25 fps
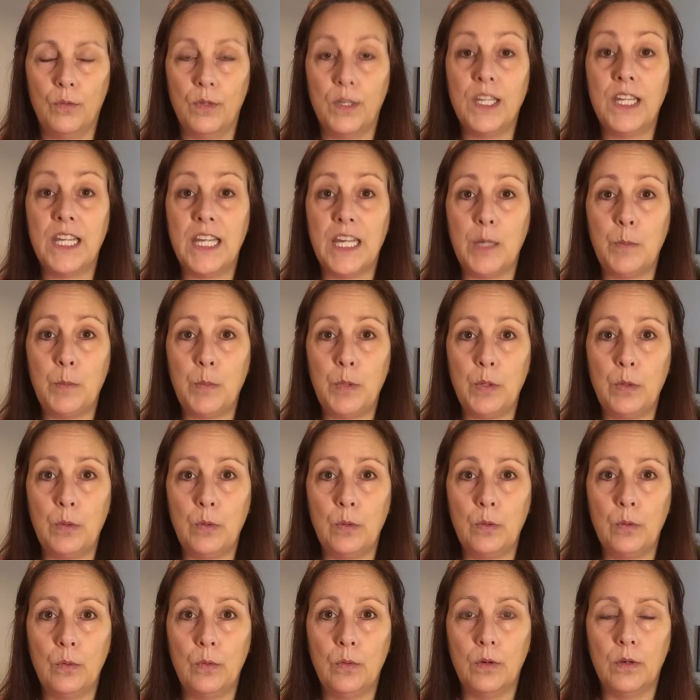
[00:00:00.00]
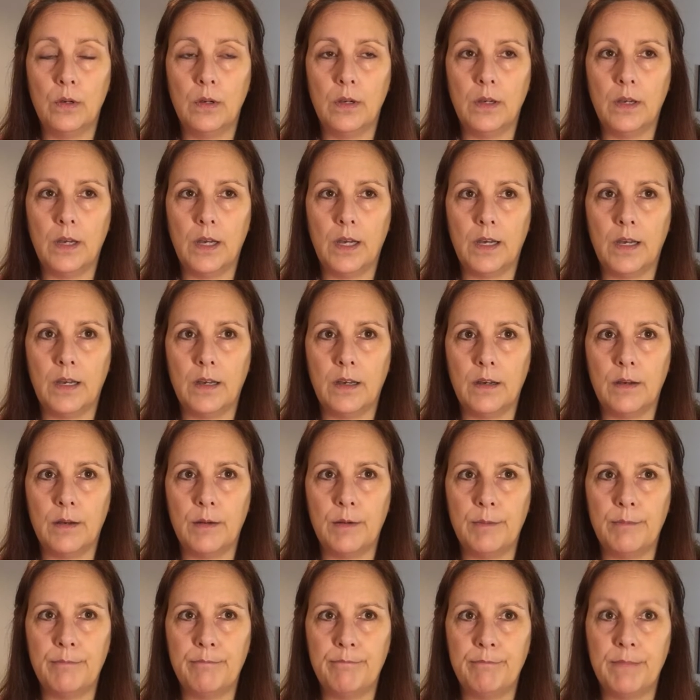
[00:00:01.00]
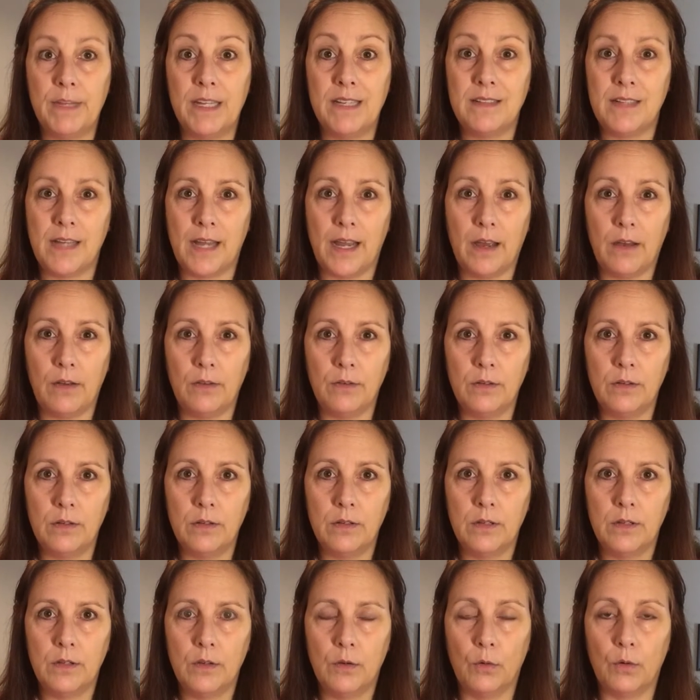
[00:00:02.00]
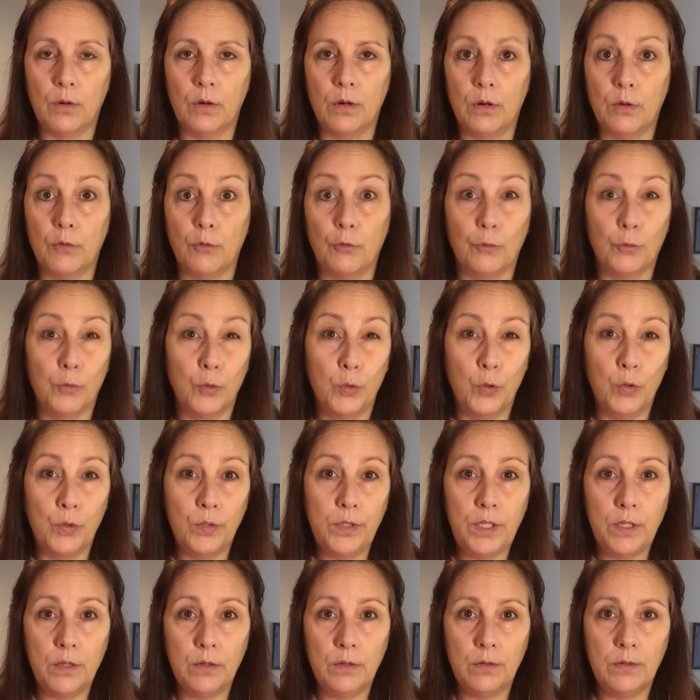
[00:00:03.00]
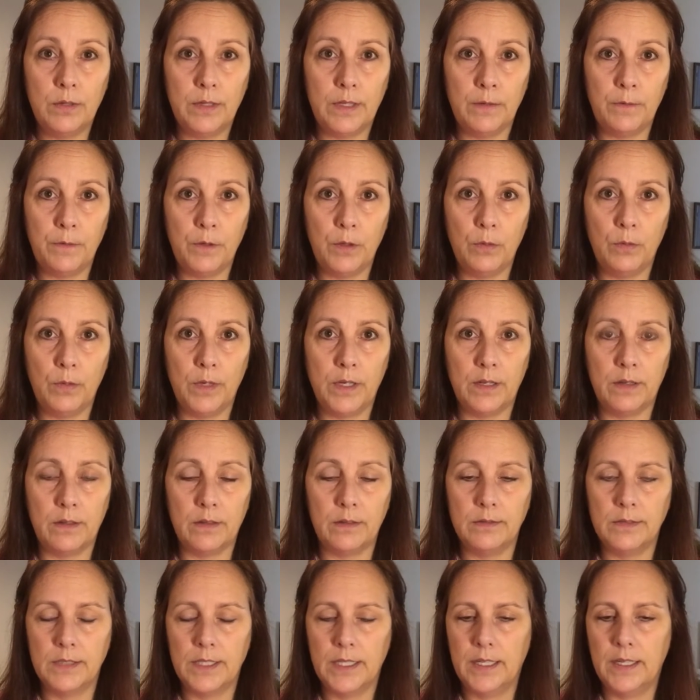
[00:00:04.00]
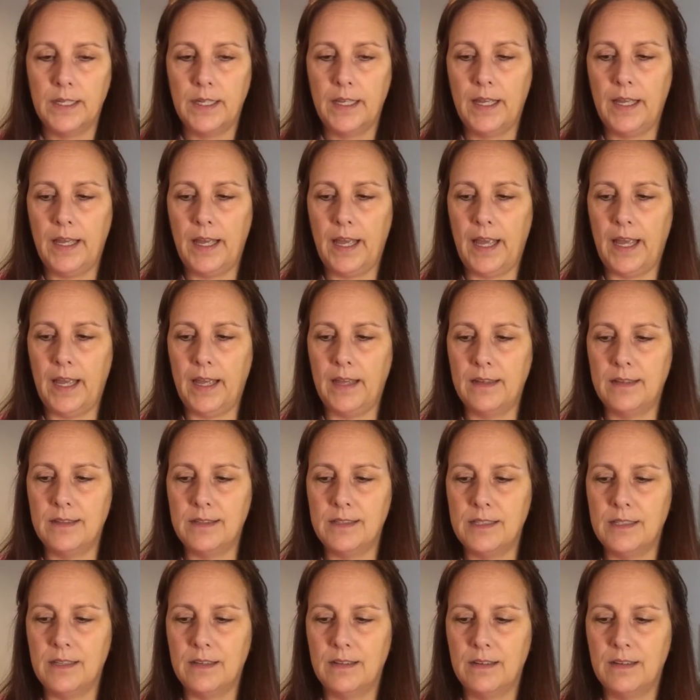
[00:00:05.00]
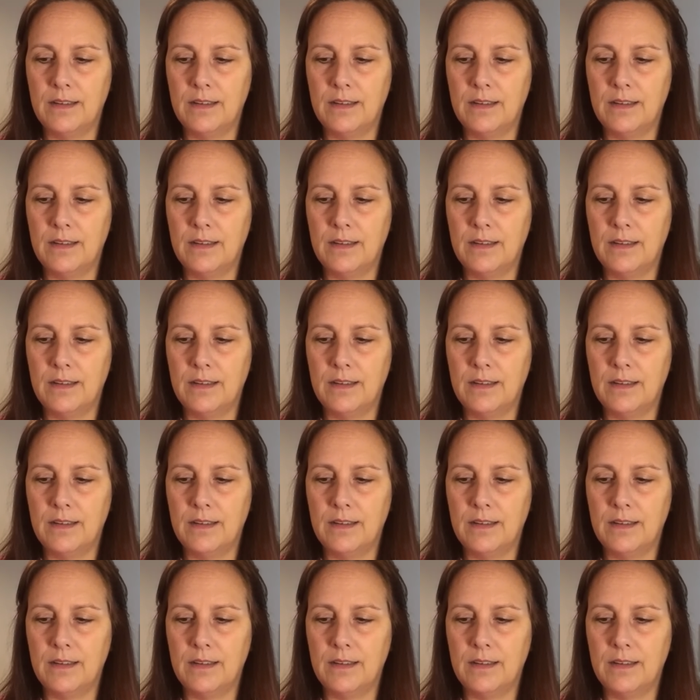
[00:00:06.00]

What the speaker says: keep you down or rule you, if you will. And